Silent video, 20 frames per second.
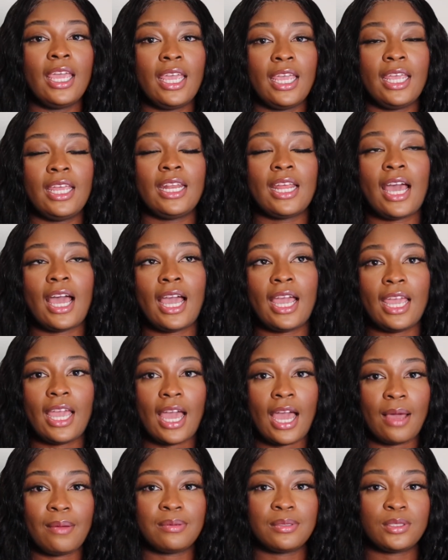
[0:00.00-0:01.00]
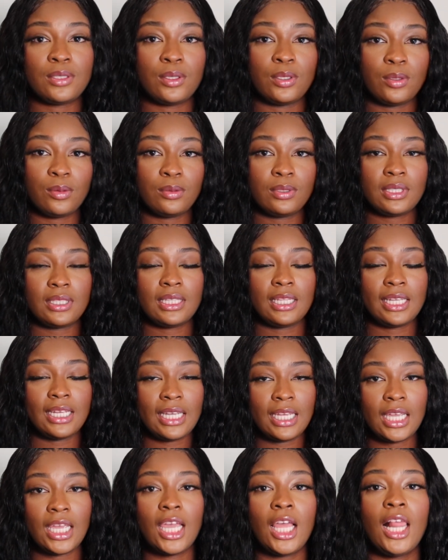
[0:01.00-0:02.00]
and I
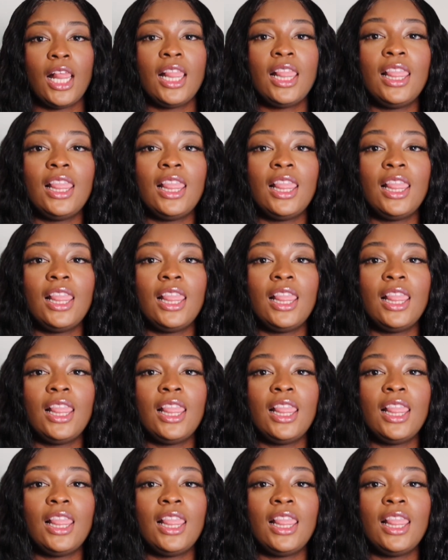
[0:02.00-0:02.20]
absolutely